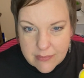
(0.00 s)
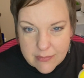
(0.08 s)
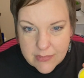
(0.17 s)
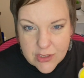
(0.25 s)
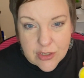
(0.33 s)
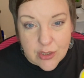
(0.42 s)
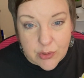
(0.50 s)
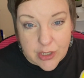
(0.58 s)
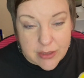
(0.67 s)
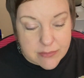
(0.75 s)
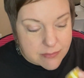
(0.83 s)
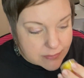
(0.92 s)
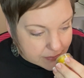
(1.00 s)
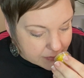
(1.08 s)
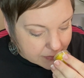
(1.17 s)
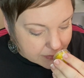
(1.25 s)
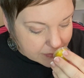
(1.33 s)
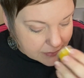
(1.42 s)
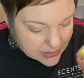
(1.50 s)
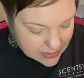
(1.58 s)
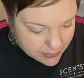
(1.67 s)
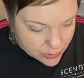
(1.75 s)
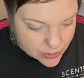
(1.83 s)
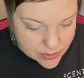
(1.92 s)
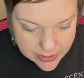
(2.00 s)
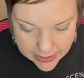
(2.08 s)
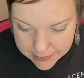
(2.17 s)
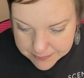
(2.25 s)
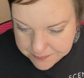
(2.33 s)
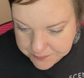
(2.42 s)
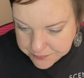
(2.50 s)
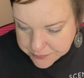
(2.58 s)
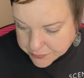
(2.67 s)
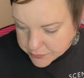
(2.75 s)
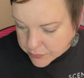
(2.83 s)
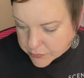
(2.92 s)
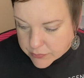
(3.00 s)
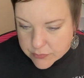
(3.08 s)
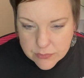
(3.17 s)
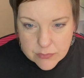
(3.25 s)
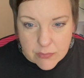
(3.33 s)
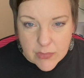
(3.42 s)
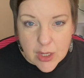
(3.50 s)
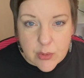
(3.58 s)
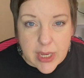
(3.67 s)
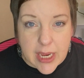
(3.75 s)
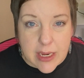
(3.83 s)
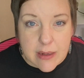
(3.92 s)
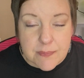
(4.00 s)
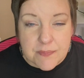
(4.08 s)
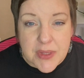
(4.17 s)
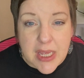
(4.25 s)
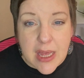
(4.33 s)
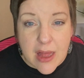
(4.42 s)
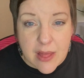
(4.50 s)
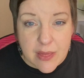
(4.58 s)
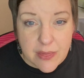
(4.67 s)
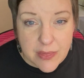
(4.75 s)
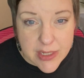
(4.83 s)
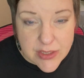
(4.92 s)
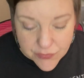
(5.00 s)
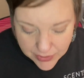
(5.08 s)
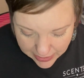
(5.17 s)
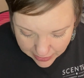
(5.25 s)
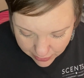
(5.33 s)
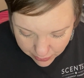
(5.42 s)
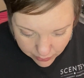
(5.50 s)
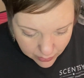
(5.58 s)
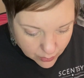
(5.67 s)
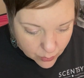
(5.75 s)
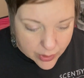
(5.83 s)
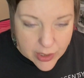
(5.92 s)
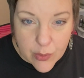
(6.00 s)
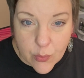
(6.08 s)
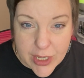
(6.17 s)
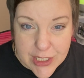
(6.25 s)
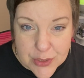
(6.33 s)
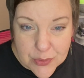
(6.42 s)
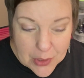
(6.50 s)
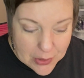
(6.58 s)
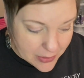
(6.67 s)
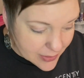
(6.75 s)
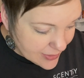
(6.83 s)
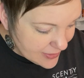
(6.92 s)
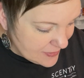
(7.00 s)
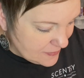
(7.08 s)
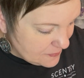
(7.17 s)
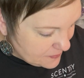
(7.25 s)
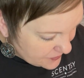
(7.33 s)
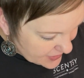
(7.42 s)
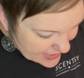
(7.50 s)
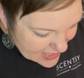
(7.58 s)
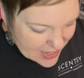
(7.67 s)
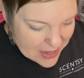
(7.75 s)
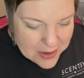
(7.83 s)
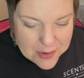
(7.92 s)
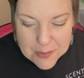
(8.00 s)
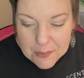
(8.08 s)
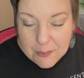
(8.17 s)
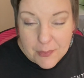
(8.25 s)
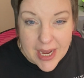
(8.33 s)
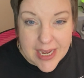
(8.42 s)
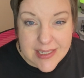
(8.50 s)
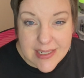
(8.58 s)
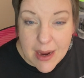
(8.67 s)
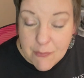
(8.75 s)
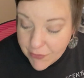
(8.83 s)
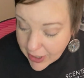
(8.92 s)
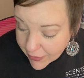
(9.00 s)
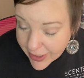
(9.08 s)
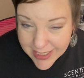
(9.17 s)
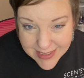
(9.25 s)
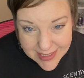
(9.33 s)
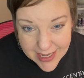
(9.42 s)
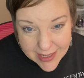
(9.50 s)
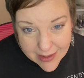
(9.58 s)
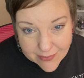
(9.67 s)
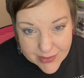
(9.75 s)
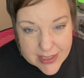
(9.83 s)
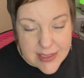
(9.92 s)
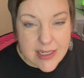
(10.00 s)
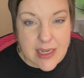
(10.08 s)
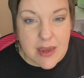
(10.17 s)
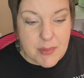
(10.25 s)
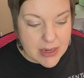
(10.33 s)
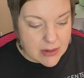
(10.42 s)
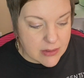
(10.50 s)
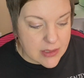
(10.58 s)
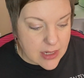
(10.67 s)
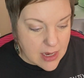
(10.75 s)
it's so good. Lemon drizzle cake. Okay, this video went on way too long, but I'm very excited, obviously, about